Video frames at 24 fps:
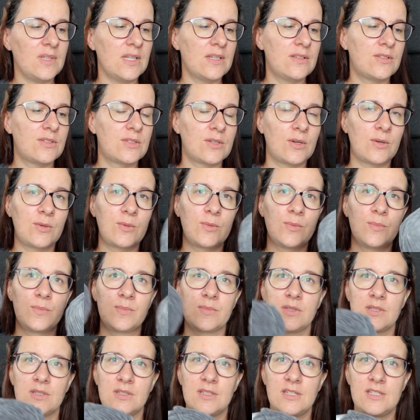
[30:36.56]
So
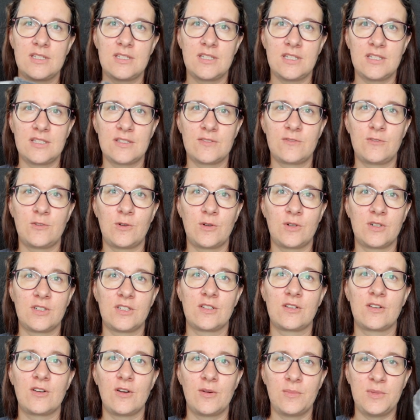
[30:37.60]
this is for the
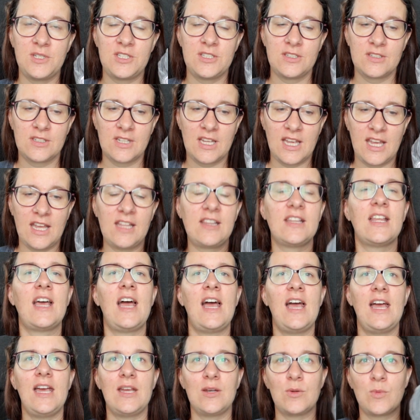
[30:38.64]
commissioned cat,
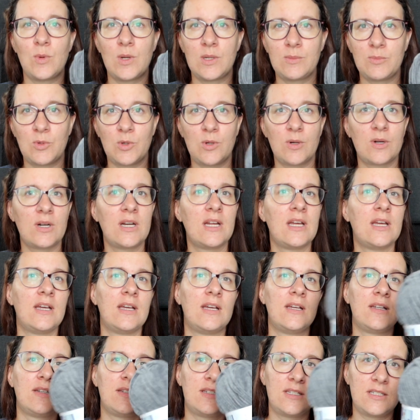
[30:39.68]
and one more.
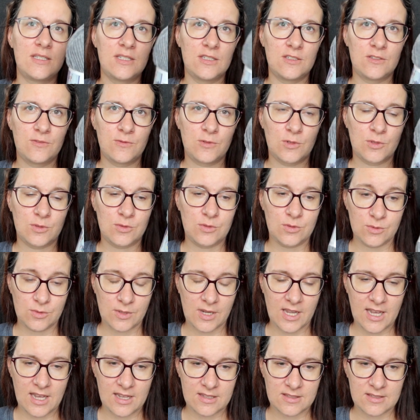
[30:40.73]
This is for 2
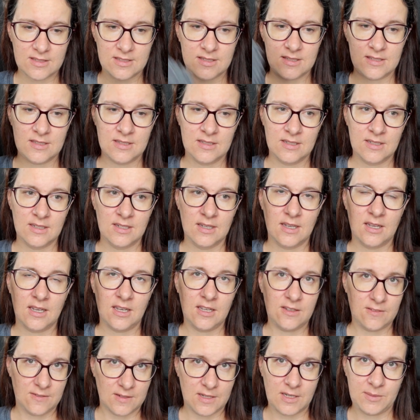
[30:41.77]
cats,
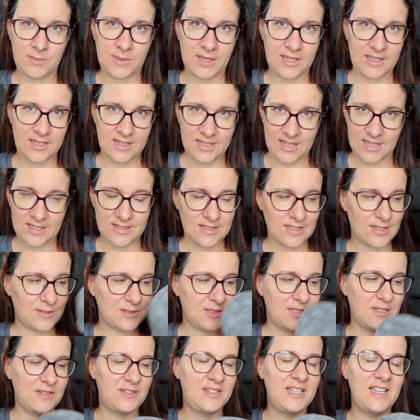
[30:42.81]
if I make cats
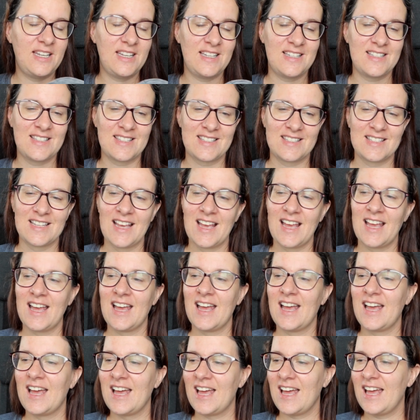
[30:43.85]
out of this.
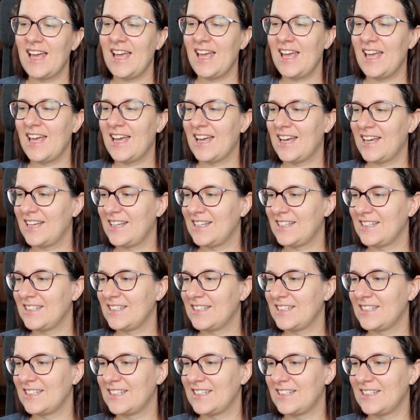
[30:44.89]

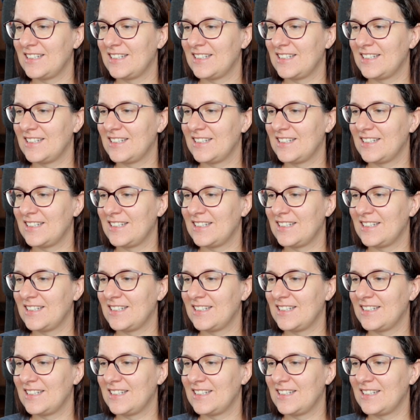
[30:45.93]
And